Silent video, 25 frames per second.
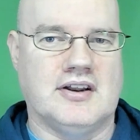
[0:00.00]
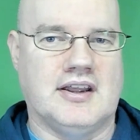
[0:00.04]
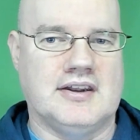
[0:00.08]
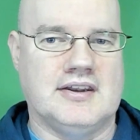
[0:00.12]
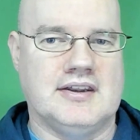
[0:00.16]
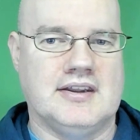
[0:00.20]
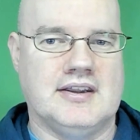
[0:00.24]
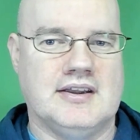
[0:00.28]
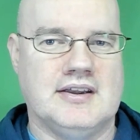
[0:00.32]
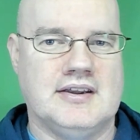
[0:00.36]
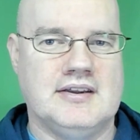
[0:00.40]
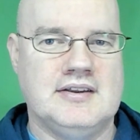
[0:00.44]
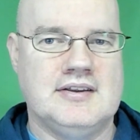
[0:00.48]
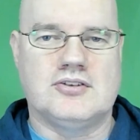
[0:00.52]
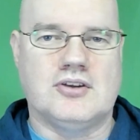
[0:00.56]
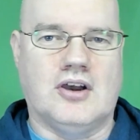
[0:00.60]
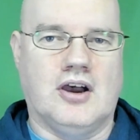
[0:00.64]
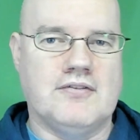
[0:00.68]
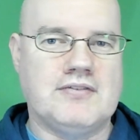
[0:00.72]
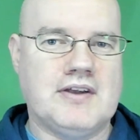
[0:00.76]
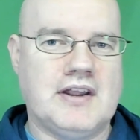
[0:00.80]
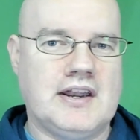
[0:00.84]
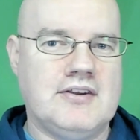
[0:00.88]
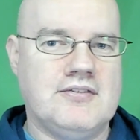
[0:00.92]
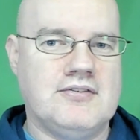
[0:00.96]
idea. So
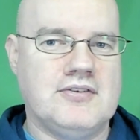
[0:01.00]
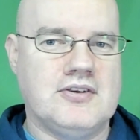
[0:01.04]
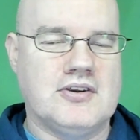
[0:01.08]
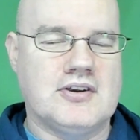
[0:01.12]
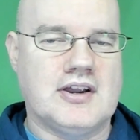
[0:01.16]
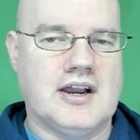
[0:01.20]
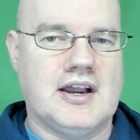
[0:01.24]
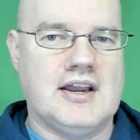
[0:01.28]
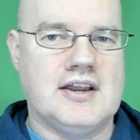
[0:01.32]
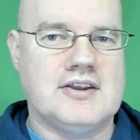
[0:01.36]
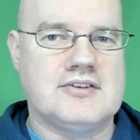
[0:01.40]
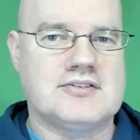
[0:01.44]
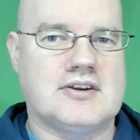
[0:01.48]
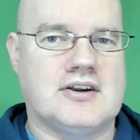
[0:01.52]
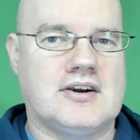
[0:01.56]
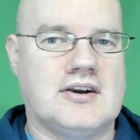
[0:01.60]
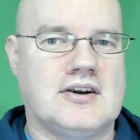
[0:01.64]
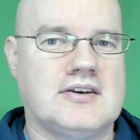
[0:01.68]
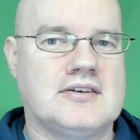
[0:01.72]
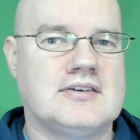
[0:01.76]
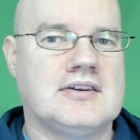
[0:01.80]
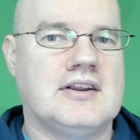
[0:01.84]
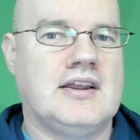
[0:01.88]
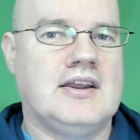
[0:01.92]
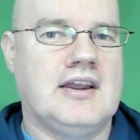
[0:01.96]
if any of you guys
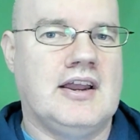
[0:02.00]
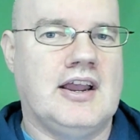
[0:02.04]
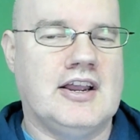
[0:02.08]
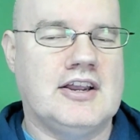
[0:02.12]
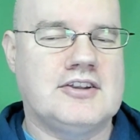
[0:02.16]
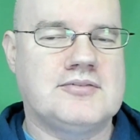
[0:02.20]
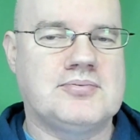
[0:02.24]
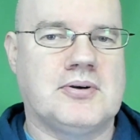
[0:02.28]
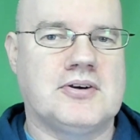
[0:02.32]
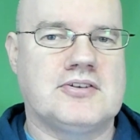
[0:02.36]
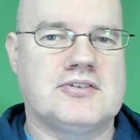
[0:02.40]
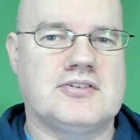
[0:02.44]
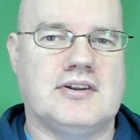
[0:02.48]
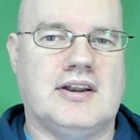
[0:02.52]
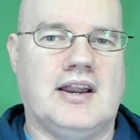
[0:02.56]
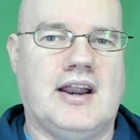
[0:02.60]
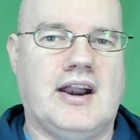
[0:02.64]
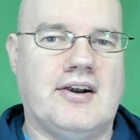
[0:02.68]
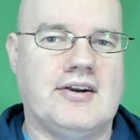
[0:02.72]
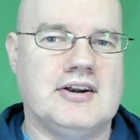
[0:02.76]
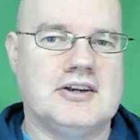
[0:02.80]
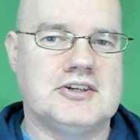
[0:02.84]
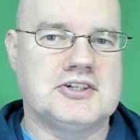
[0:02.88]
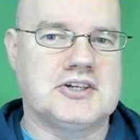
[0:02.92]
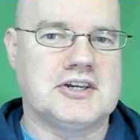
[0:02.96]
are experts in
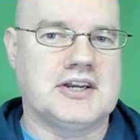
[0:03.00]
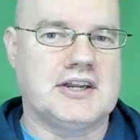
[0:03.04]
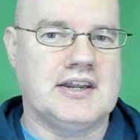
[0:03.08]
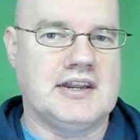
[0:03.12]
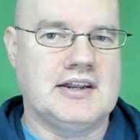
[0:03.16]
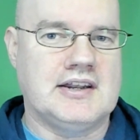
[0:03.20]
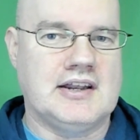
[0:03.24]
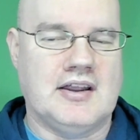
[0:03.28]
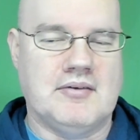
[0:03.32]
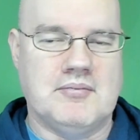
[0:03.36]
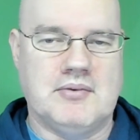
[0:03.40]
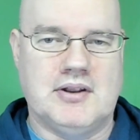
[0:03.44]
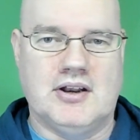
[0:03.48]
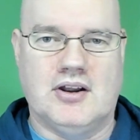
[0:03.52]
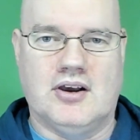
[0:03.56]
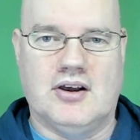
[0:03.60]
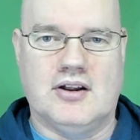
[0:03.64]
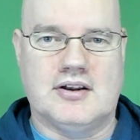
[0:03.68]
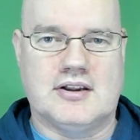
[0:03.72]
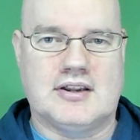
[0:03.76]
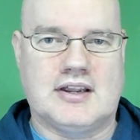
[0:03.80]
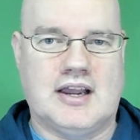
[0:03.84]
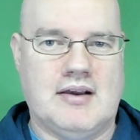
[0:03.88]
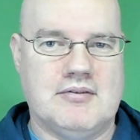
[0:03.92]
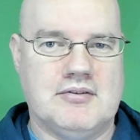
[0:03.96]
heraldry, let me know in
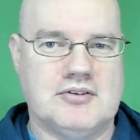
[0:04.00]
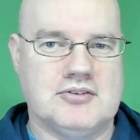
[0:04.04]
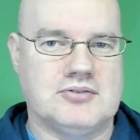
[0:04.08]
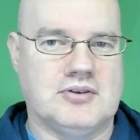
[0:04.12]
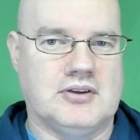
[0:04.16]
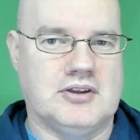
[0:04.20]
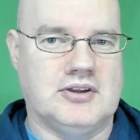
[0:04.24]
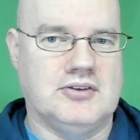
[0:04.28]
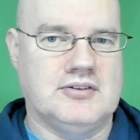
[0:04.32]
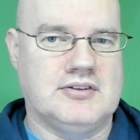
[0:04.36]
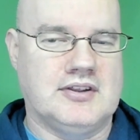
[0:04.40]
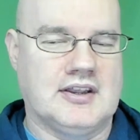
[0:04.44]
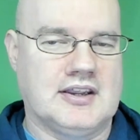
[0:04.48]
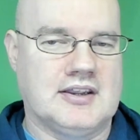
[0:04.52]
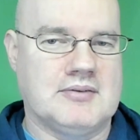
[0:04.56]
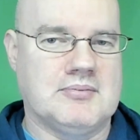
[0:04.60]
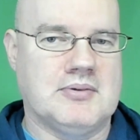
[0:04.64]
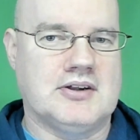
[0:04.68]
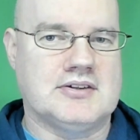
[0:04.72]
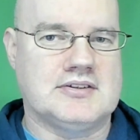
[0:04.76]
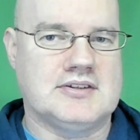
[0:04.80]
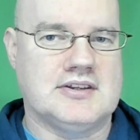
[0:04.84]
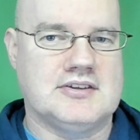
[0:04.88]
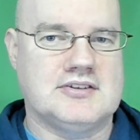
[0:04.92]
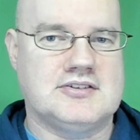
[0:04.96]
the comments what you think
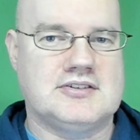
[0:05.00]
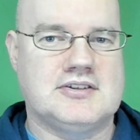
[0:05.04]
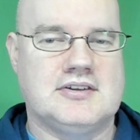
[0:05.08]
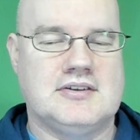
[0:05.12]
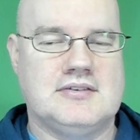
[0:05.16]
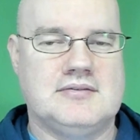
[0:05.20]
about this.